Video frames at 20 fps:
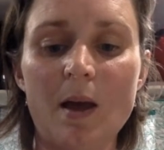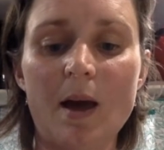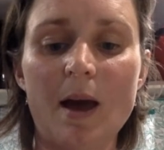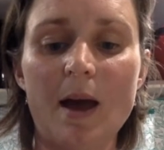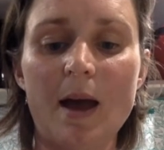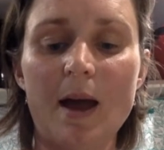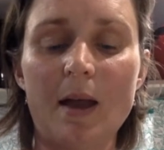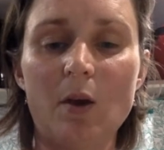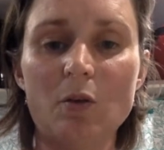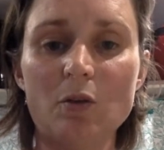
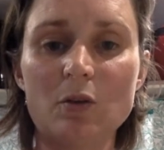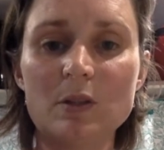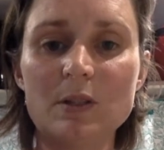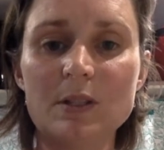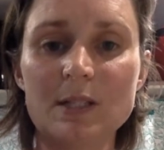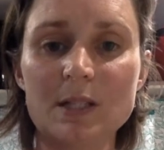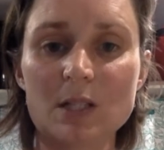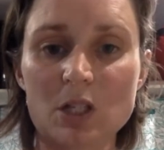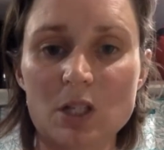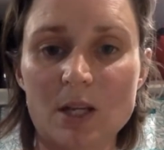and
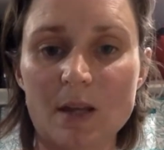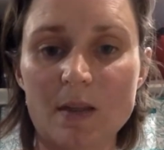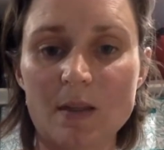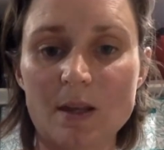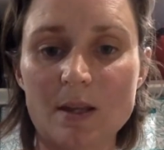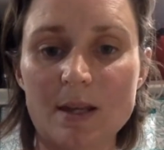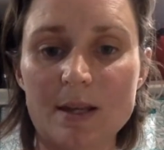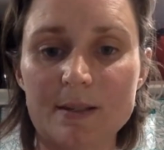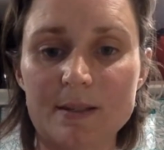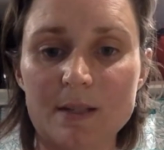stitch down the
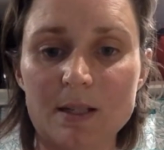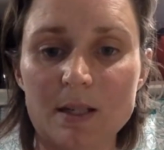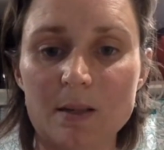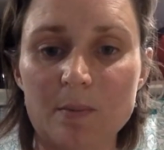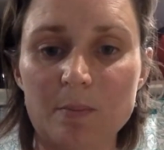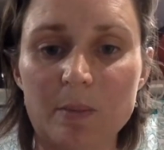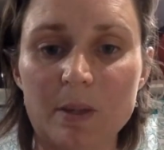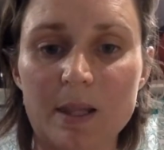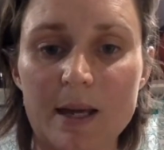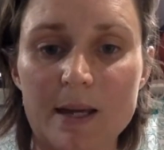elastic
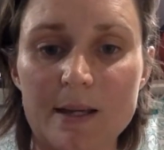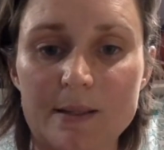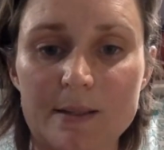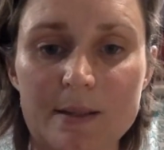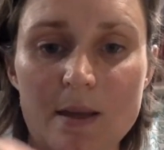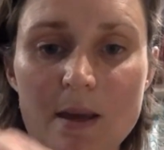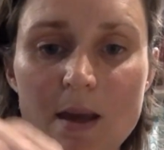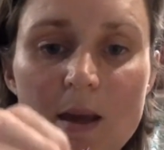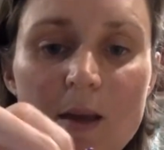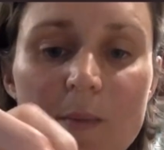in place
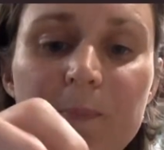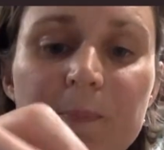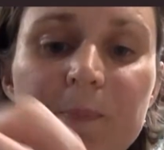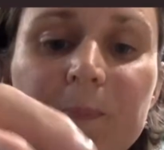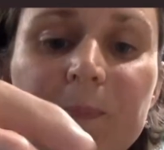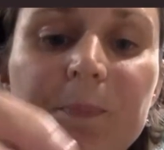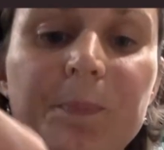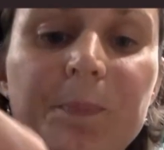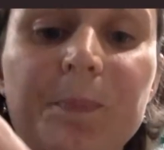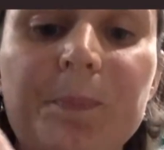there.
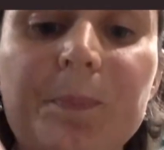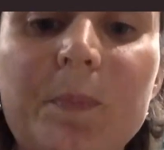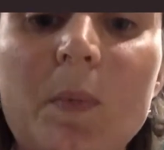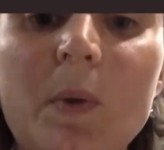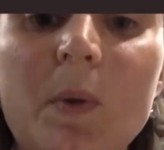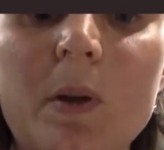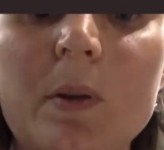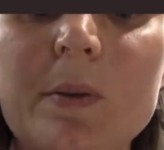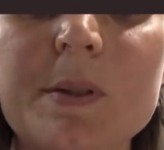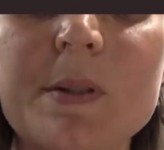
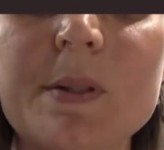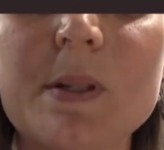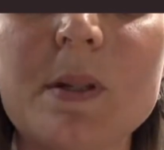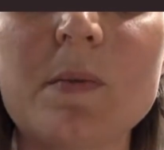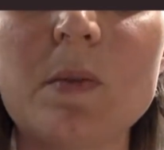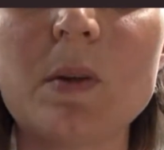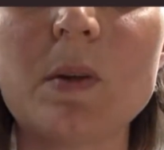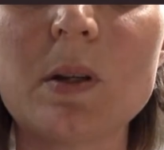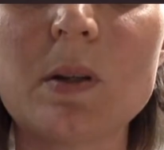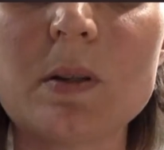
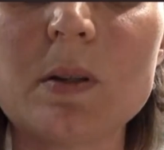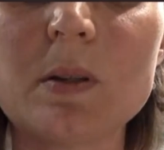You